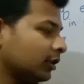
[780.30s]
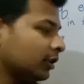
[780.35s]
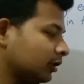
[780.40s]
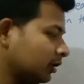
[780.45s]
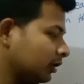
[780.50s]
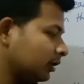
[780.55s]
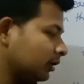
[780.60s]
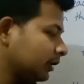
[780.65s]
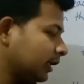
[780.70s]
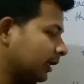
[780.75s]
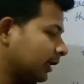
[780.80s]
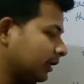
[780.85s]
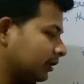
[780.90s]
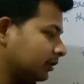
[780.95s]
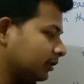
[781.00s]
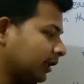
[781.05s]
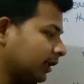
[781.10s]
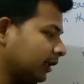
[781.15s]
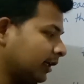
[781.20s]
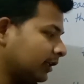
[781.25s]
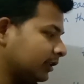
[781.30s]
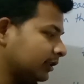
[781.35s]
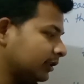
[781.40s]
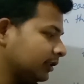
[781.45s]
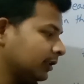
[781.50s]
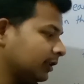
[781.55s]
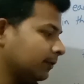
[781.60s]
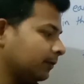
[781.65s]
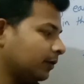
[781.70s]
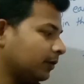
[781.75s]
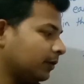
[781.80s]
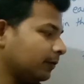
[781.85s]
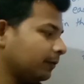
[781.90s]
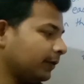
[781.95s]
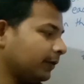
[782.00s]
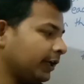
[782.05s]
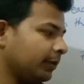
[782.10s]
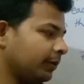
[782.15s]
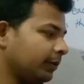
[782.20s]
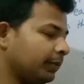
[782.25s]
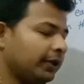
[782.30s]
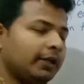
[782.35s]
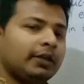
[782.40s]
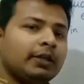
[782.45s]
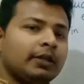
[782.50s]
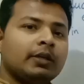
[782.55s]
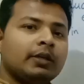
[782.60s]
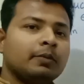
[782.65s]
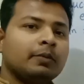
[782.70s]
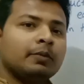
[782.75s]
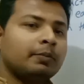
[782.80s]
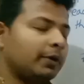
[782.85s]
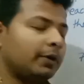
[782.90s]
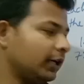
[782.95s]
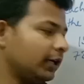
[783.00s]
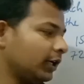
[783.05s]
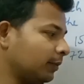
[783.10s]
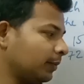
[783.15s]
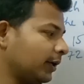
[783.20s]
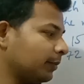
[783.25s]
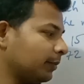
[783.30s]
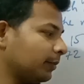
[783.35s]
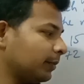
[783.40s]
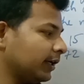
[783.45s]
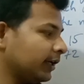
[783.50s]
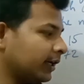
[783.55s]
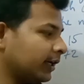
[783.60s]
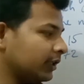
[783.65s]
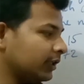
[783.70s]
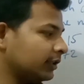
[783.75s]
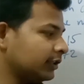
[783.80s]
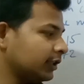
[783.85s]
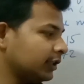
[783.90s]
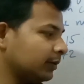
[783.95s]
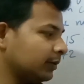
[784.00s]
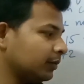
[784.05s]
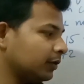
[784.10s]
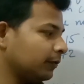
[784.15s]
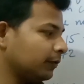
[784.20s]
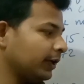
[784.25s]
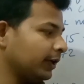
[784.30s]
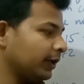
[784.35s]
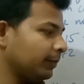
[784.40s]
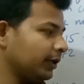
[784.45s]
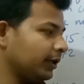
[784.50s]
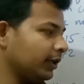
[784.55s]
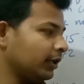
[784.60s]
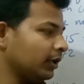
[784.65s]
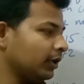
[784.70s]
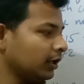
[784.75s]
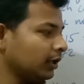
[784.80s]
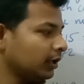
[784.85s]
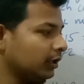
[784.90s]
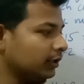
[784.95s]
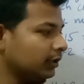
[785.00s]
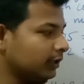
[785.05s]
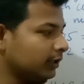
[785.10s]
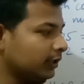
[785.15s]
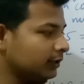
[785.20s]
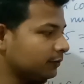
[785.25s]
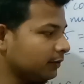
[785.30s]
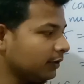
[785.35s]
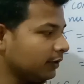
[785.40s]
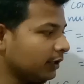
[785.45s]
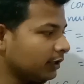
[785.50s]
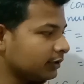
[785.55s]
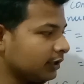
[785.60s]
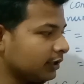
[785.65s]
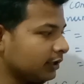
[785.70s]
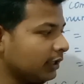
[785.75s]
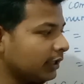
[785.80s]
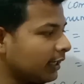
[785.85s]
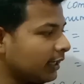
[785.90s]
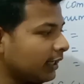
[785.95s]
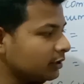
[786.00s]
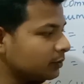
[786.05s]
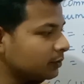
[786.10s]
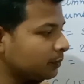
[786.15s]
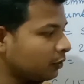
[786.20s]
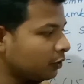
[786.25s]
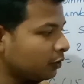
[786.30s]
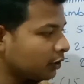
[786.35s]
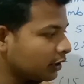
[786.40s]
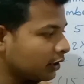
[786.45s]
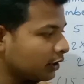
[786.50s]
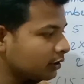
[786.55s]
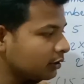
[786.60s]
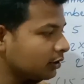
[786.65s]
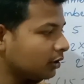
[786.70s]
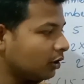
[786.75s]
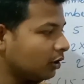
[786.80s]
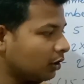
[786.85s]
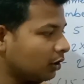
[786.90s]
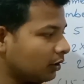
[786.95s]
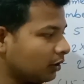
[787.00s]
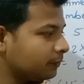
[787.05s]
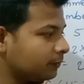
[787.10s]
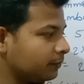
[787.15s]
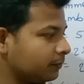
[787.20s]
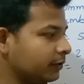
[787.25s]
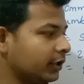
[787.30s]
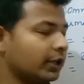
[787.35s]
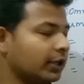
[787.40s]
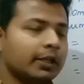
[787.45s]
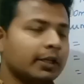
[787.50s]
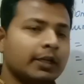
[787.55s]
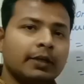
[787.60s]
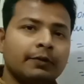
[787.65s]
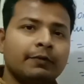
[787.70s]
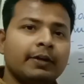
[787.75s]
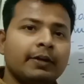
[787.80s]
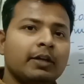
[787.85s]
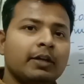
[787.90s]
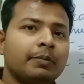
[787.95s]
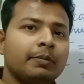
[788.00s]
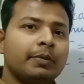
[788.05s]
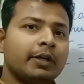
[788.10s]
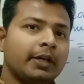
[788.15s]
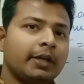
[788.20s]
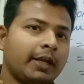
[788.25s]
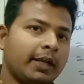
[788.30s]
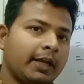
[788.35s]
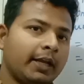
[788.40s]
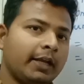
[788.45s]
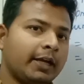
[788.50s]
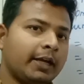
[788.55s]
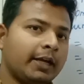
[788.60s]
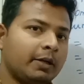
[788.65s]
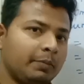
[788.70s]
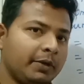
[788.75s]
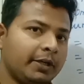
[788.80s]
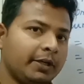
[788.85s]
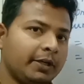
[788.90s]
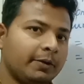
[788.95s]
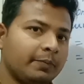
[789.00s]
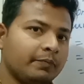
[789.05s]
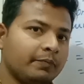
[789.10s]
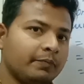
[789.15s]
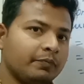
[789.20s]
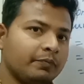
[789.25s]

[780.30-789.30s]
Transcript: there is a result, that is HCF of AB multiplied by LCM of AB. This will result as product of the given number a and